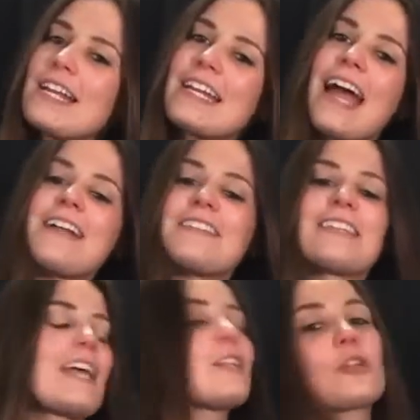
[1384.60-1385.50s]
get,
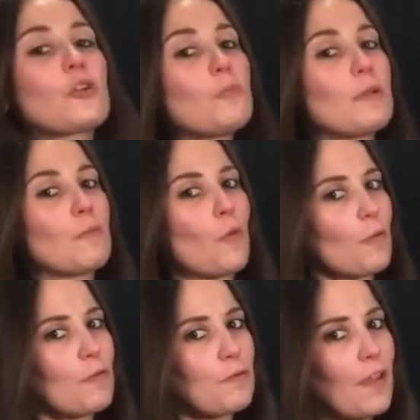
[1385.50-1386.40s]
say, a little bit
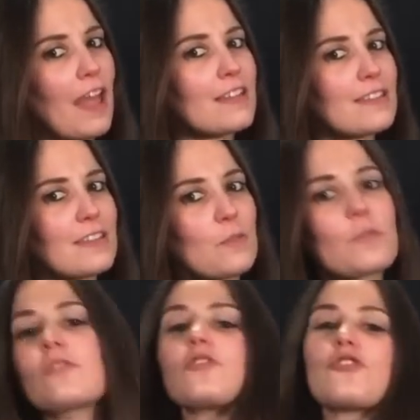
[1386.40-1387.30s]
more fancy
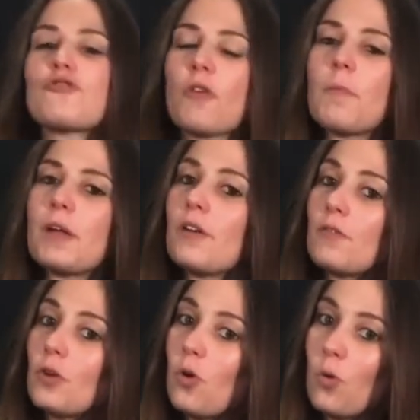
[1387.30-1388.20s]
with the strumming
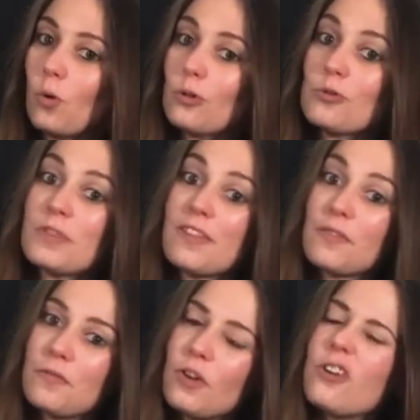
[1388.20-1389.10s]
of the chords within
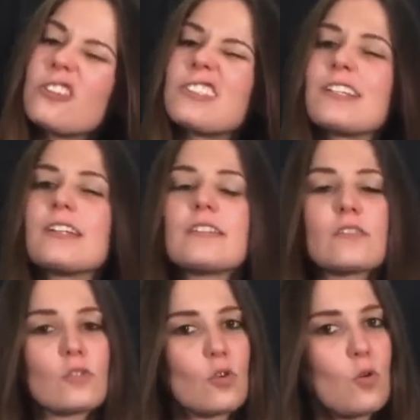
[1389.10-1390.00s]
the verses,
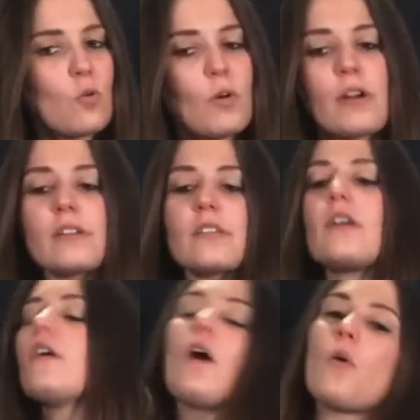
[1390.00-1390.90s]
the chorus,
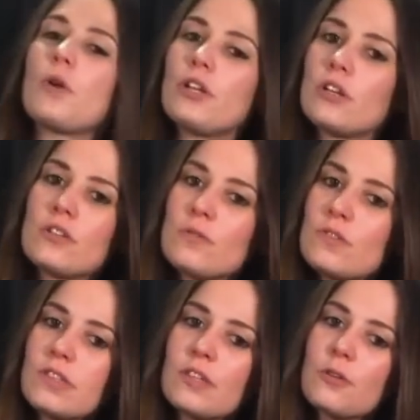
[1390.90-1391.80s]
what you could do
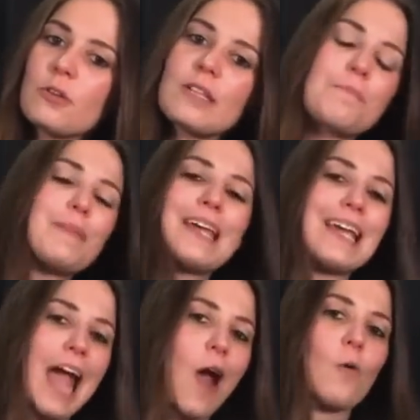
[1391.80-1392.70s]
is literally
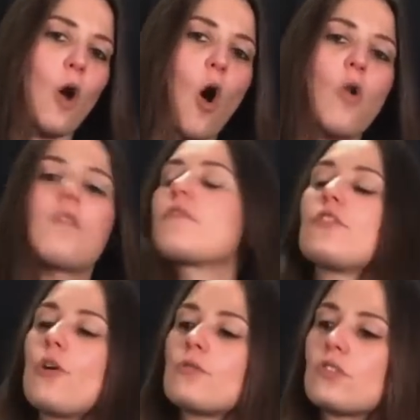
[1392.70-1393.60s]
pick out all of
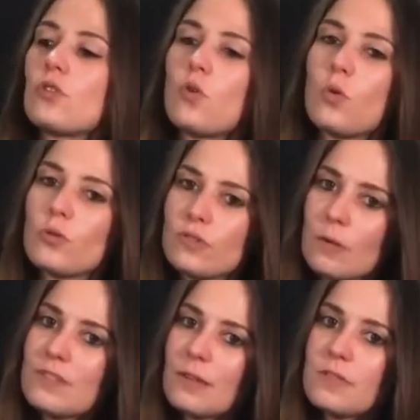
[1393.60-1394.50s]
the notes in the chords. So
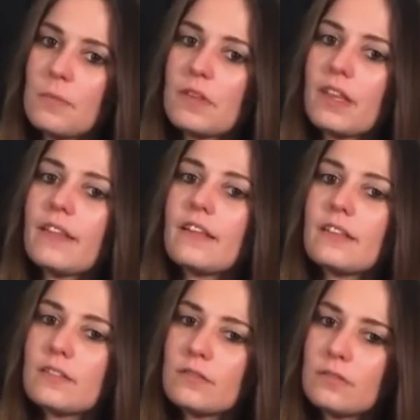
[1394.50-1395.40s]
that would sound something like
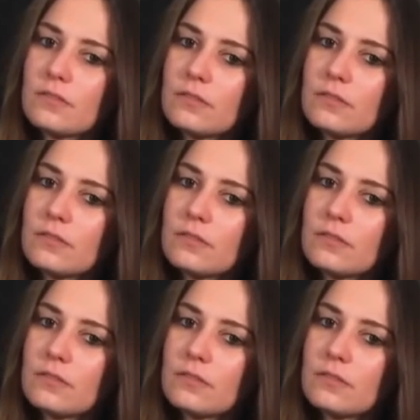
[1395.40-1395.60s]
this. So